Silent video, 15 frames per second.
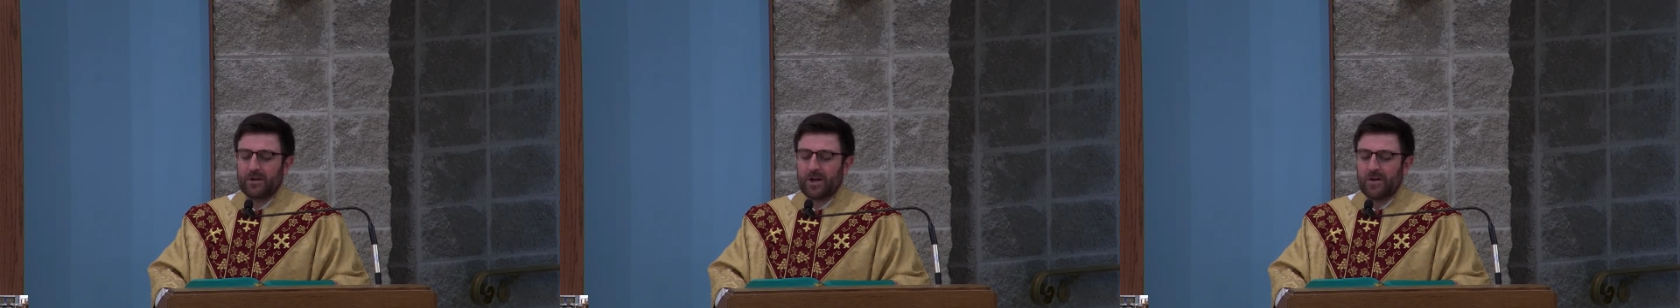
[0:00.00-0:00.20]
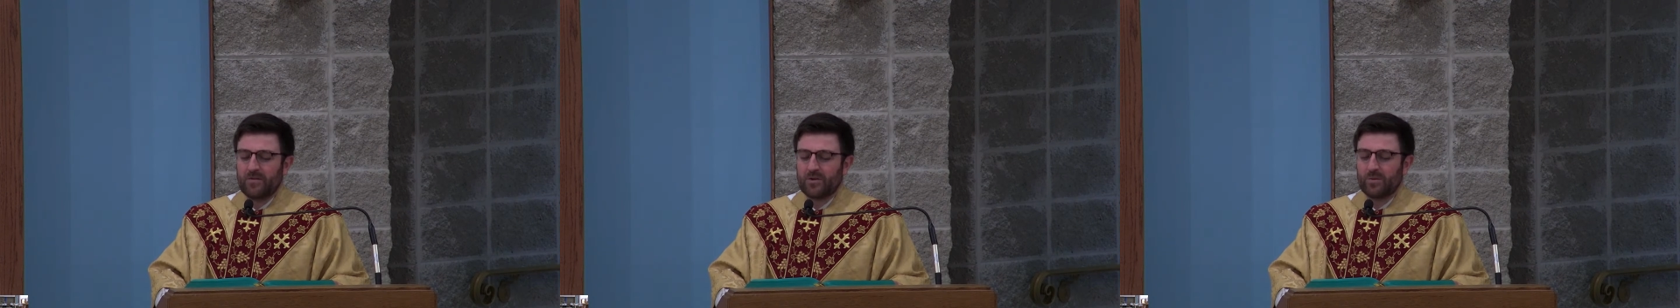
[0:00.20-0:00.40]

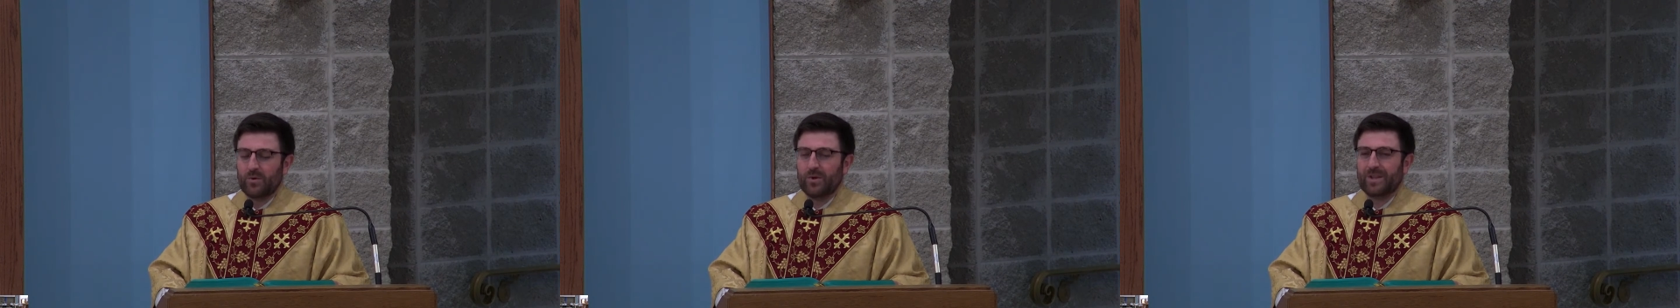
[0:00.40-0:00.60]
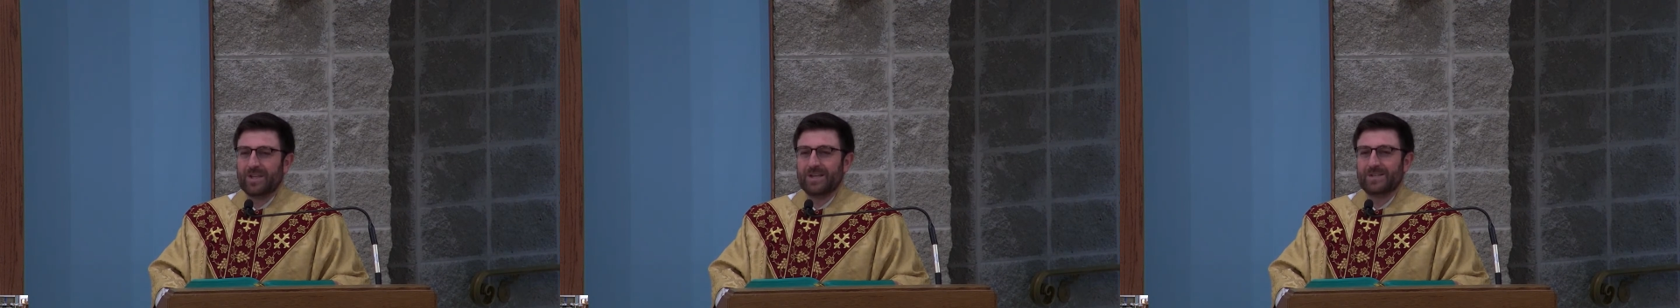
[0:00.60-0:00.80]

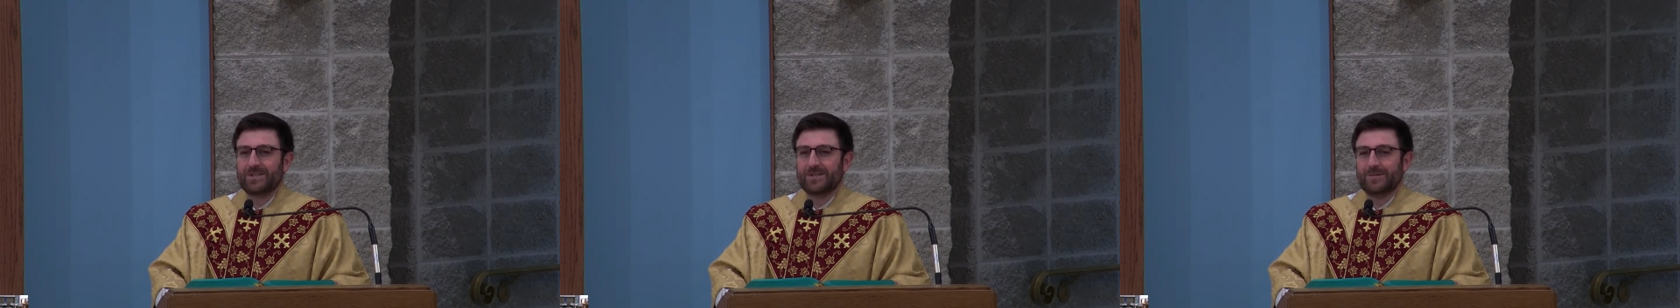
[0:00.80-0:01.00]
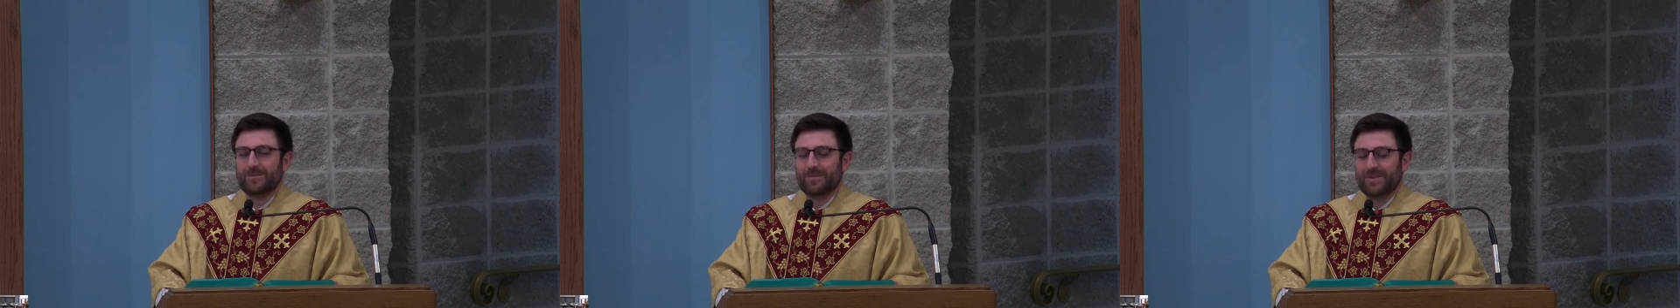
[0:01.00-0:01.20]
uncomfortable with
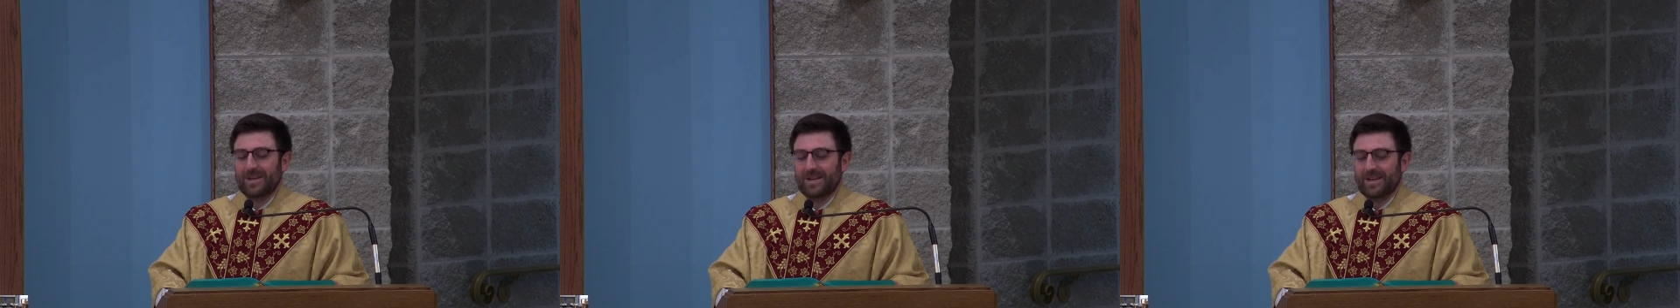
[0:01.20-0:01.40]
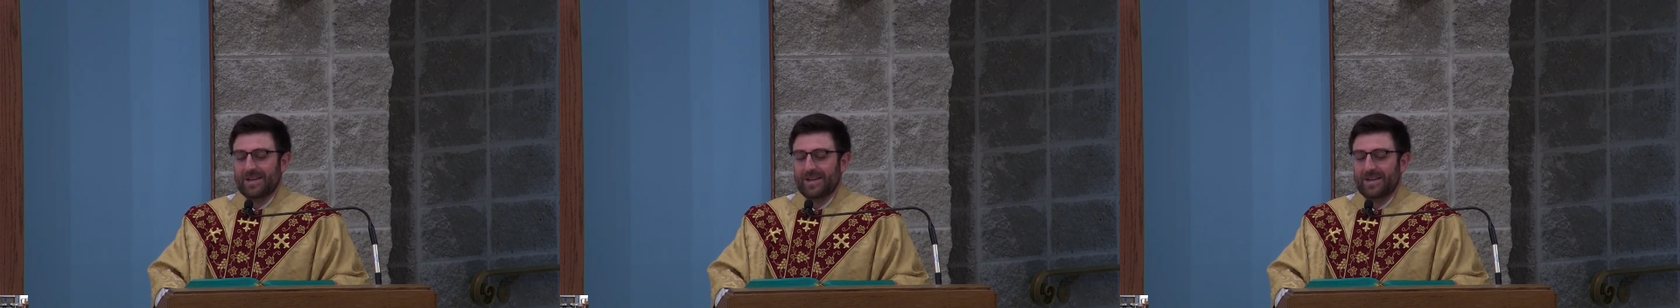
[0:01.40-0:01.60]
this.
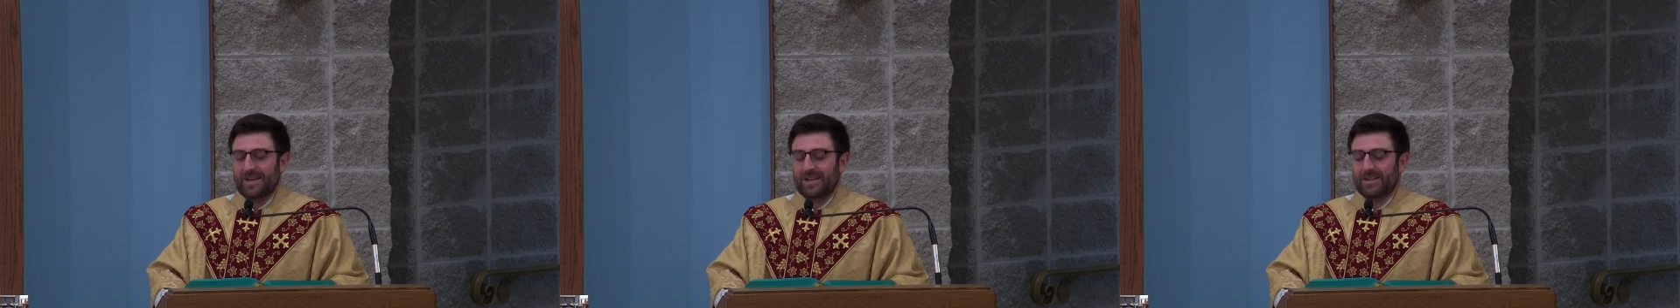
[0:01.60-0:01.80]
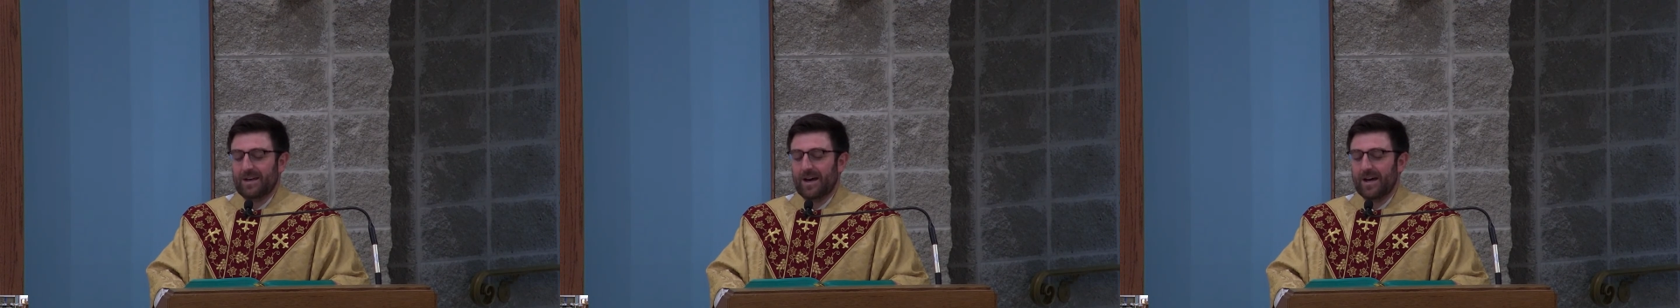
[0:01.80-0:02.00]

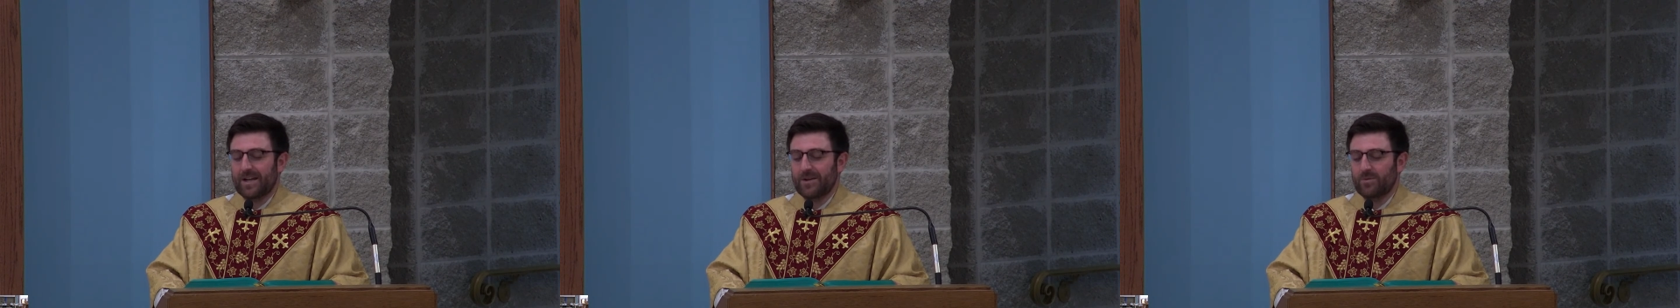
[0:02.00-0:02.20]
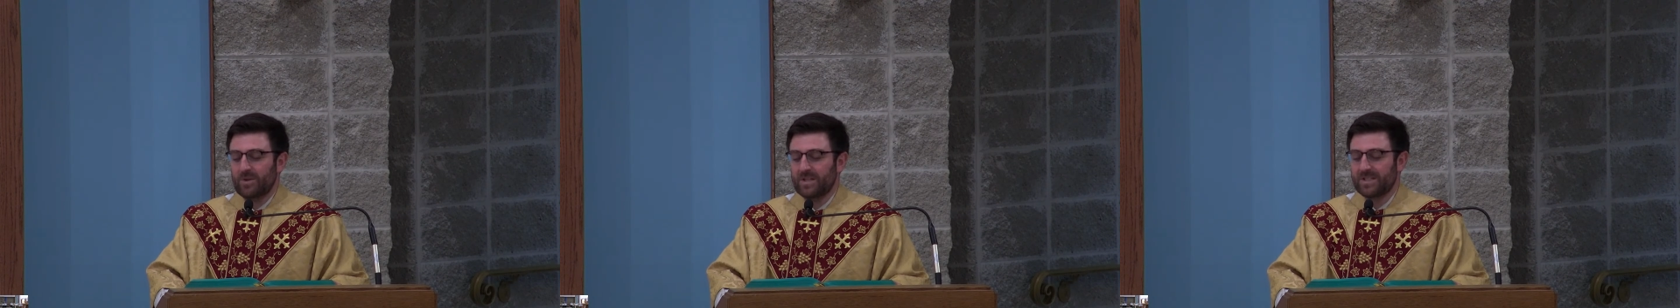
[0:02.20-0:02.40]
He
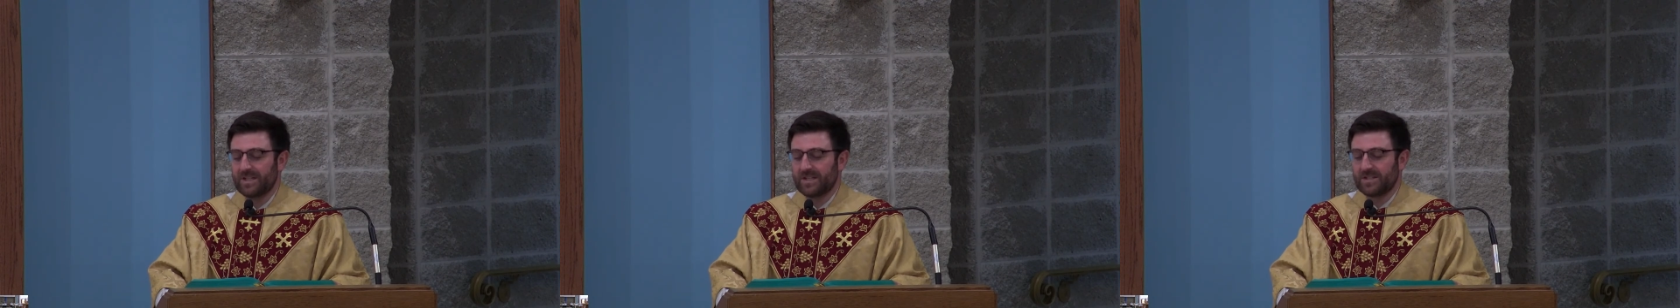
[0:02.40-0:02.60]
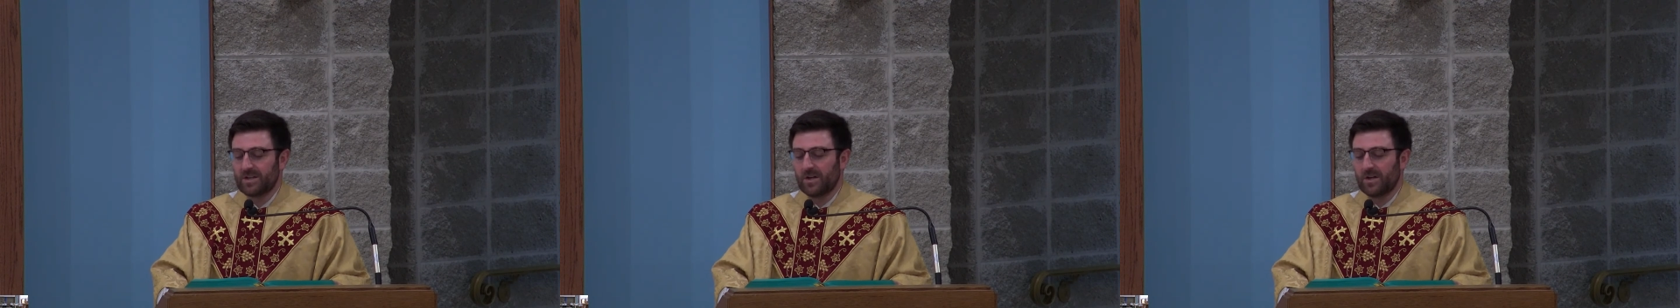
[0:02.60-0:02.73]
thought it was